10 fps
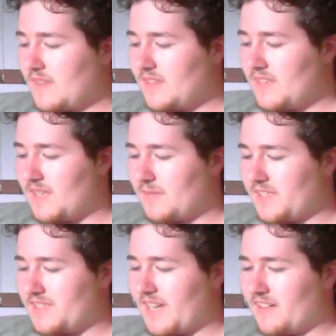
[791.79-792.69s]
Yeah, my
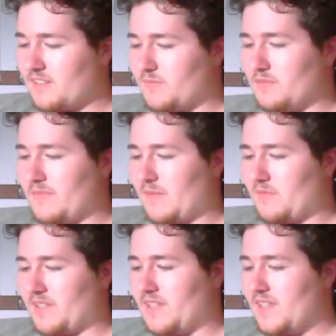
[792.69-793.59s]
terrible
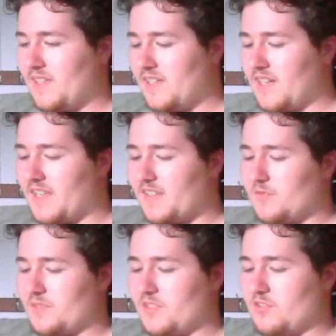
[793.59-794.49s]
memory. It's
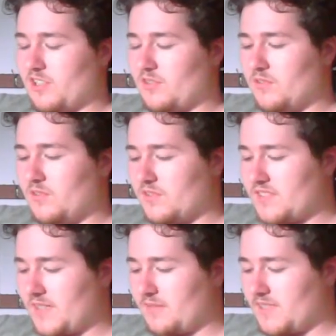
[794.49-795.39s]
just the drunk orcs,
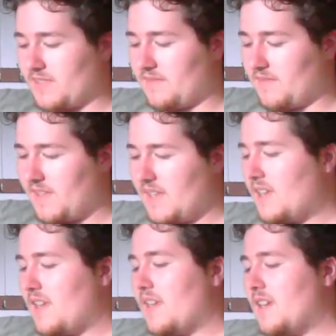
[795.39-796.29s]
that was it.
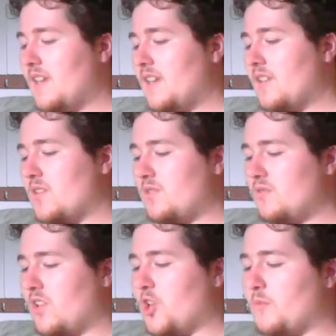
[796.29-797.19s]
The
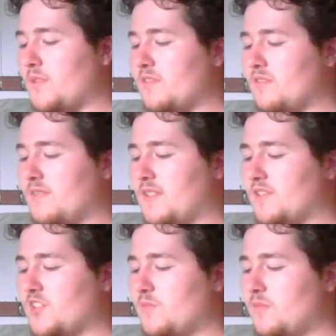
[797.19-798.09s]
door opens to reveal
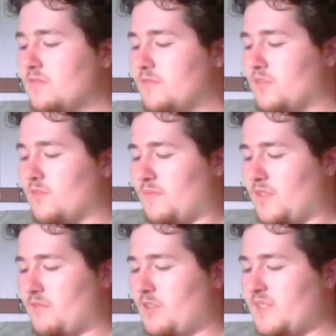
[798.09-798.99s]
a small room.
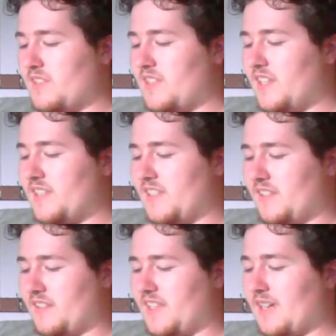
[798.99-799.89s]
The room is dirty and
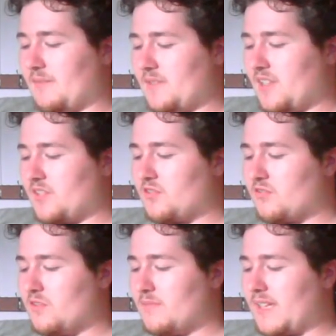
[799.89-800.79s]
unkempt. A
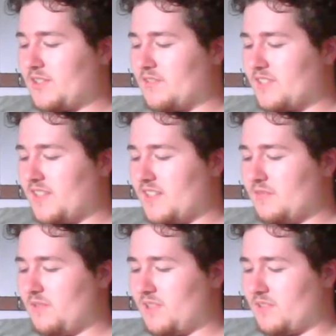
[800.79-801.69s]
straw mattress lies
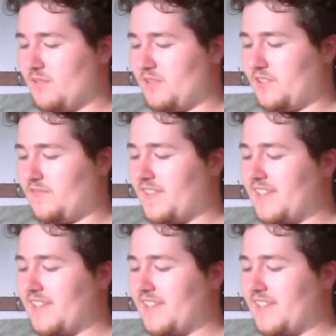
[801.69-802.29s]
in one corner.